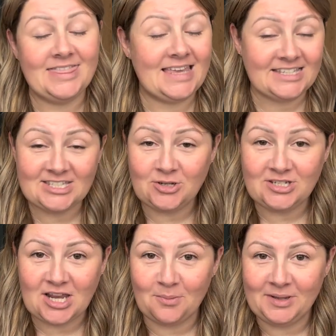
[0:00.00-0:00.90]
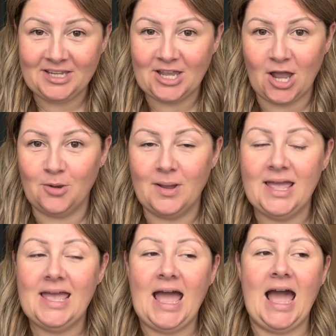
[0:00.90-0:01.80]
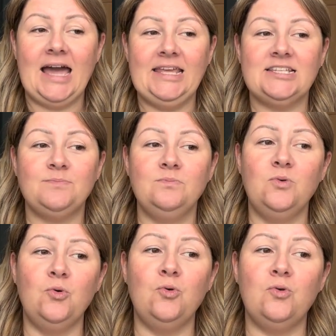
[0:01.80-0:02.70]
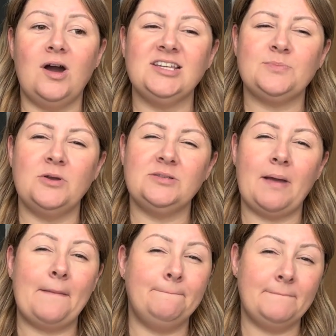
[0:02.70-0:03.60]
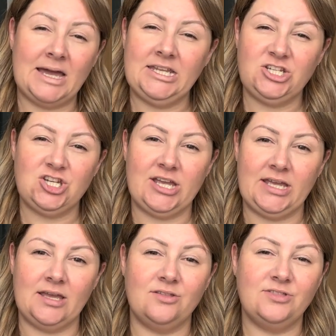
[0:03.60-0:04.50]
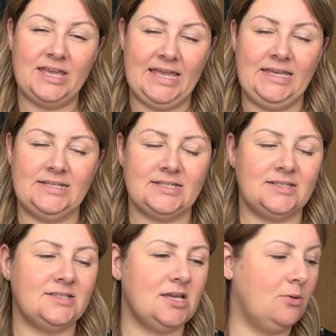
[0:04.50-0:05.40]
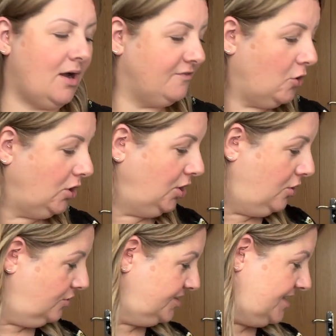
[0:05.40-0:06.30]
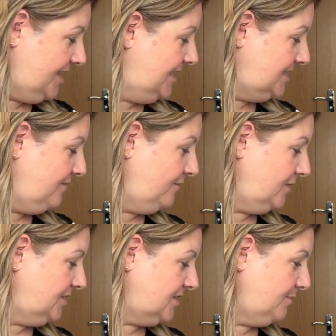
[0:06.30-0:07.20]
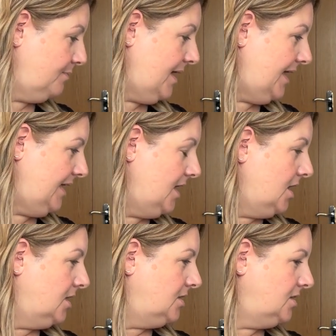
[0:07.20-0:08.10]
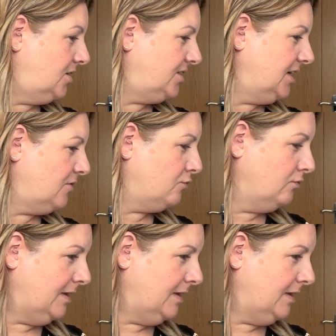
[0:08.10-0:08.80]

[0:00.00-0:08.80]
that's the only time we can go. And it's more, I suppose, about managing the heat. So I've got lots of things in front of me, nothing